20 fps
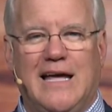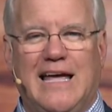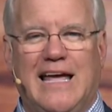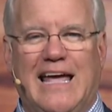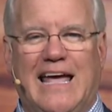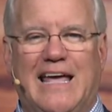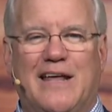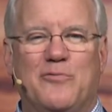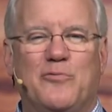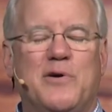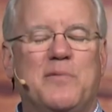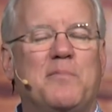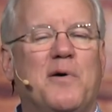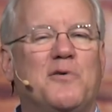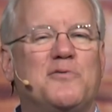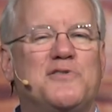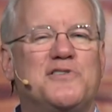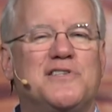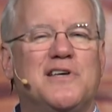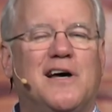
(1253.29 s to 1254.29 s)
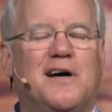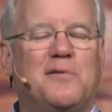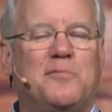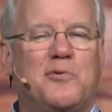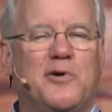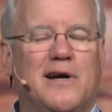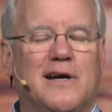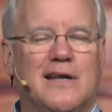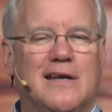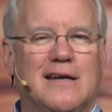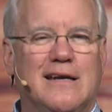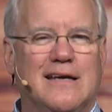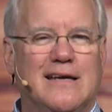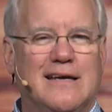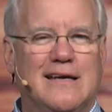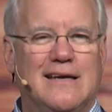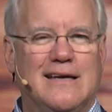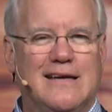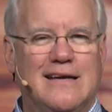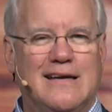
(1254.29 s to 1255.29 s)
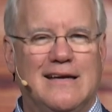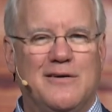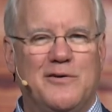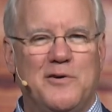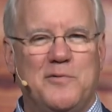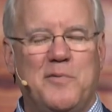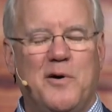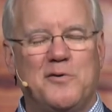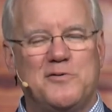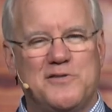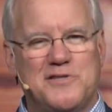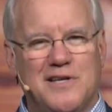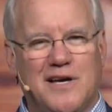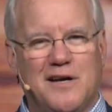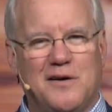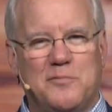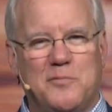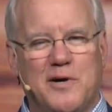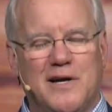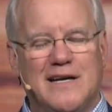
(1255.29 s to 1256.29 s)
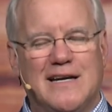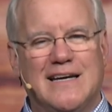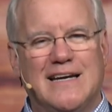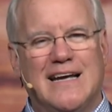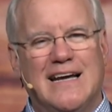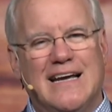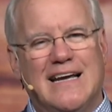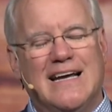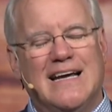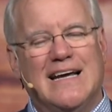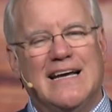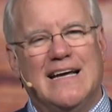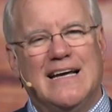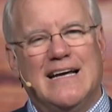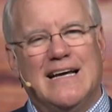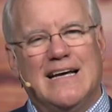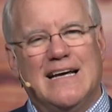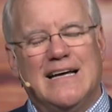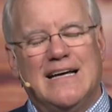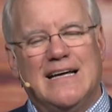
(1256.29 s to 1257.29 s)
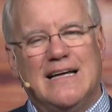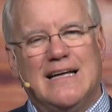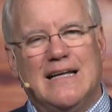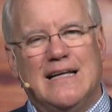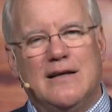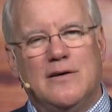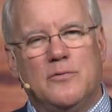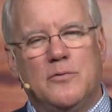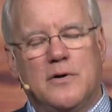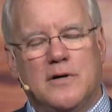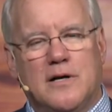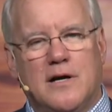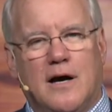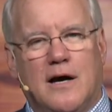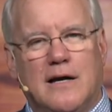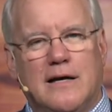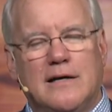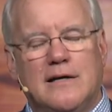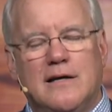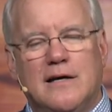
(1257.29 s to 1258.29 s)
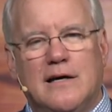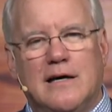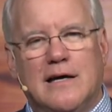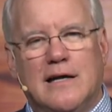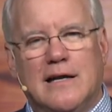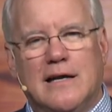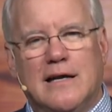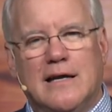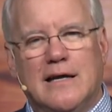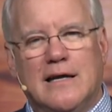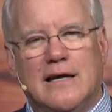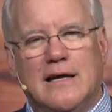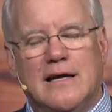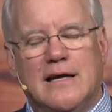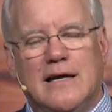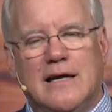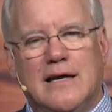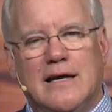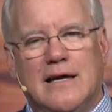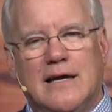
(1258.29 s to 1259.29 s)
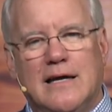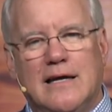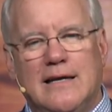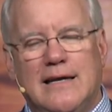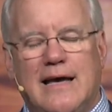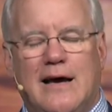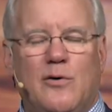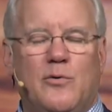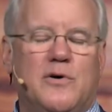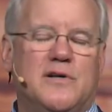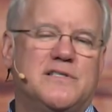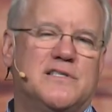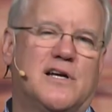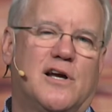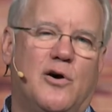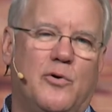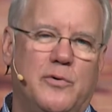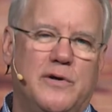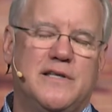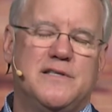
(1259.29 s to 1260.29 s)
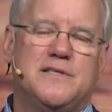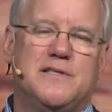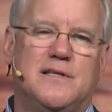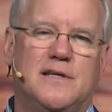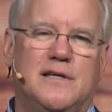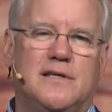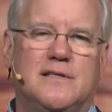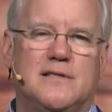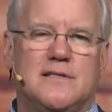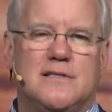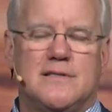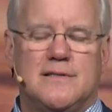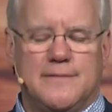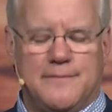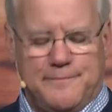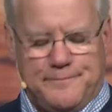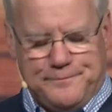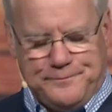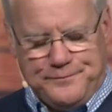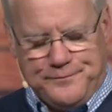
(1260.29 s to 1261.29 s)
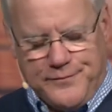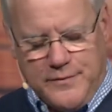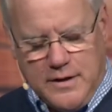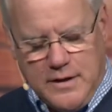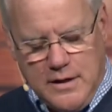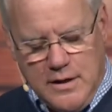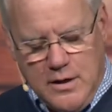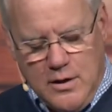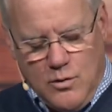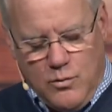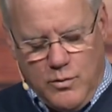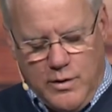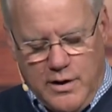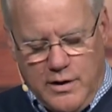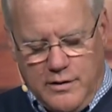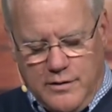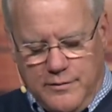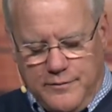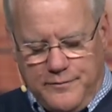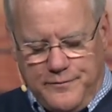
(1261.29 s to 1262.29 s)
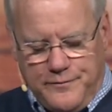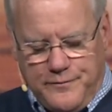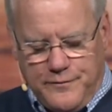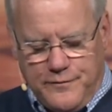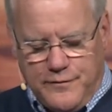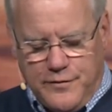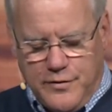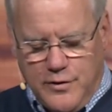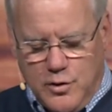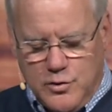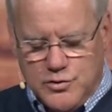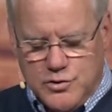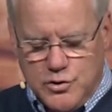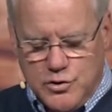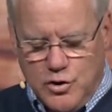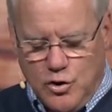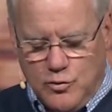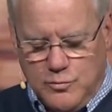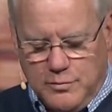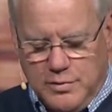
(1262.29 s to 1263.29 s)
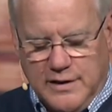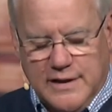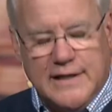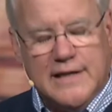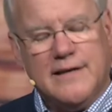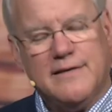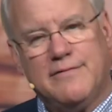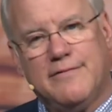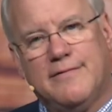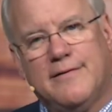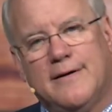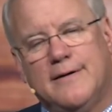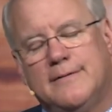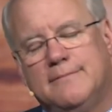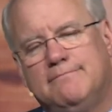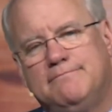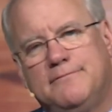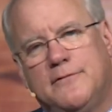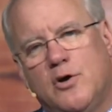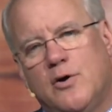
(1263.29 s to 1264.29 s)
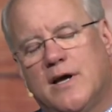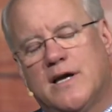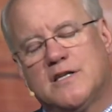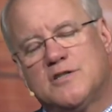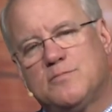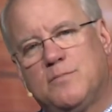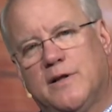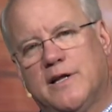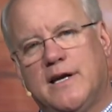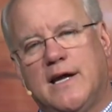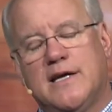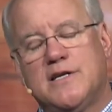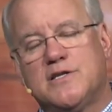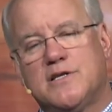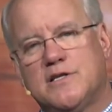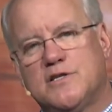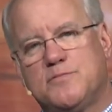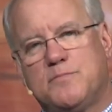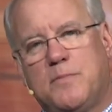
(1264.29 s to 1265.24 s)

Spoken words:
And we both celebrated. We both celebrated what God had done. Now, was it coincidence? Well, for those who don't believe, no explanation is